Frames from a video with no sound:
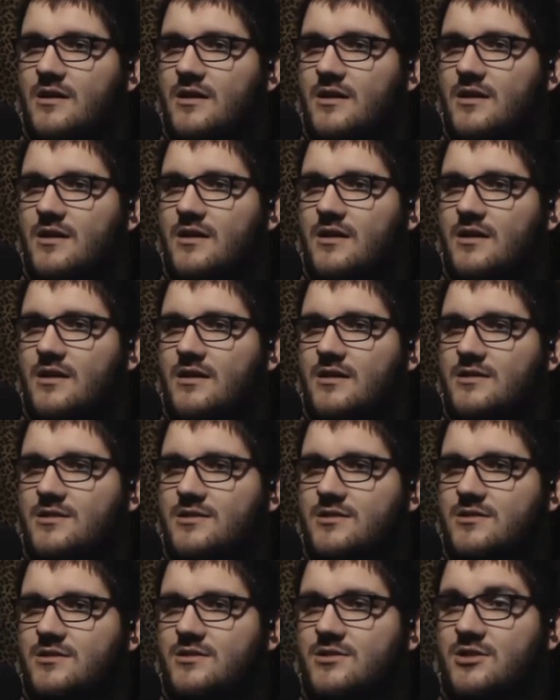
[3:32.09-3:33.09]

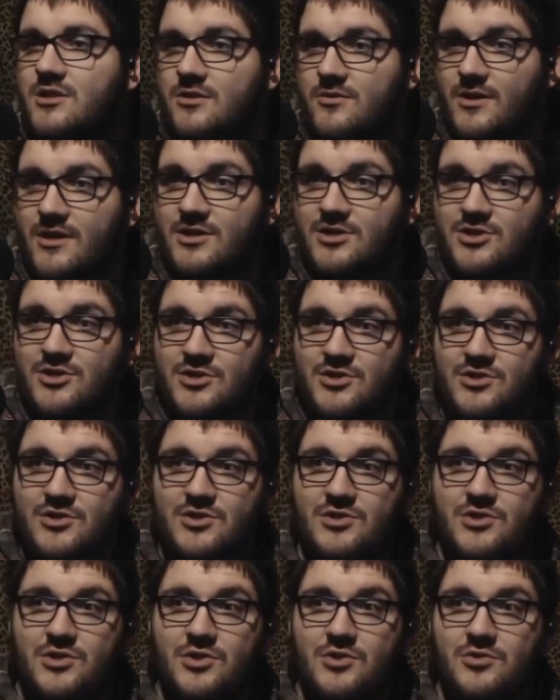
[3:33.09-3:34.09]
The
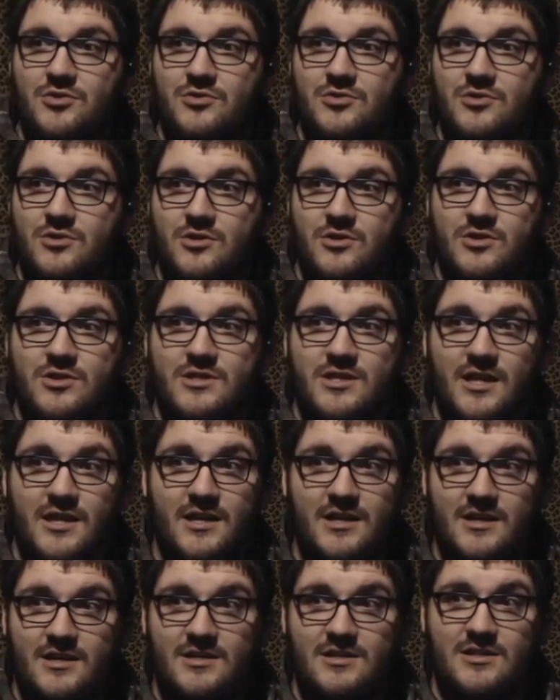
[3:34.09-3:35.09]
Generation 2 New Year's
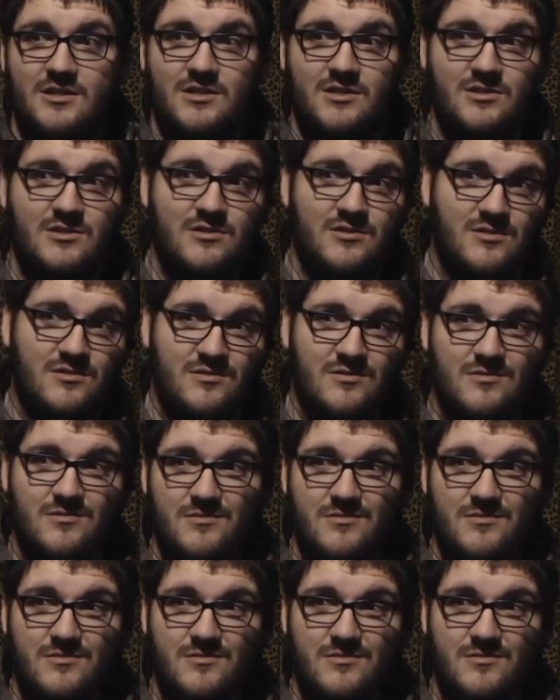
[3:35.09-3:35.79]
eggs,